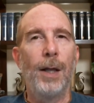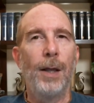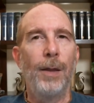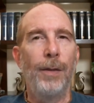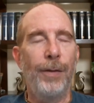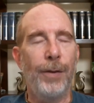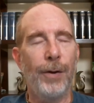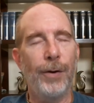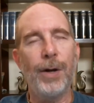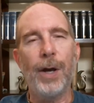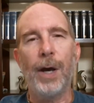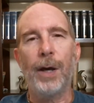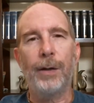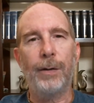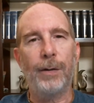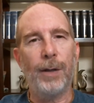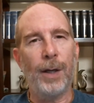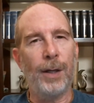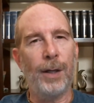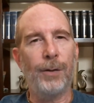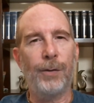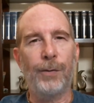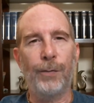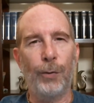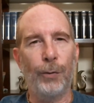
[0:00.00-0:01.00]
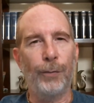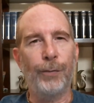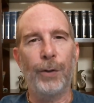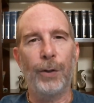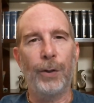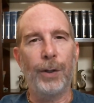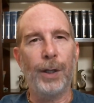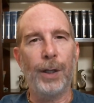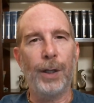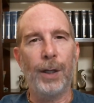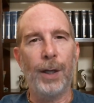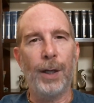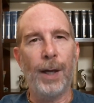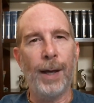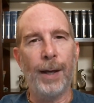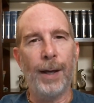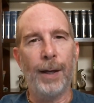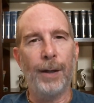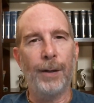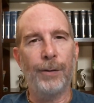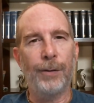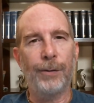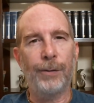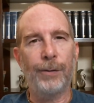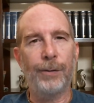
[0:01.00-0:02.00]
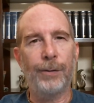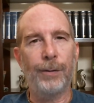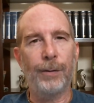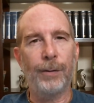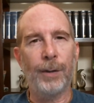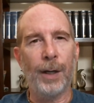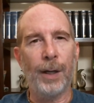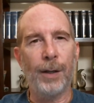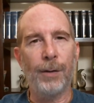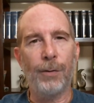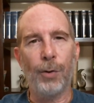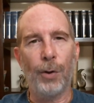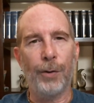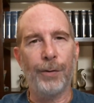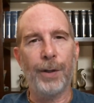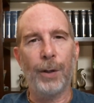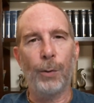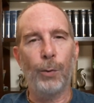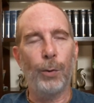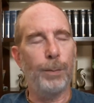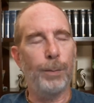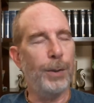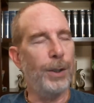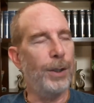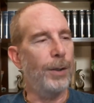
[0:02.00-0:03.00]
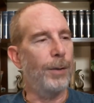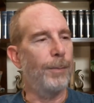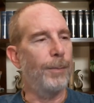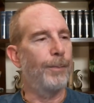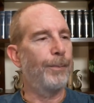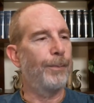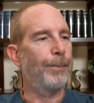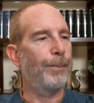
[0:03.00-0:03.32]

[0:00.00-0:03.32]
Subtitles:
they're not as fulfilling as I thought they would be.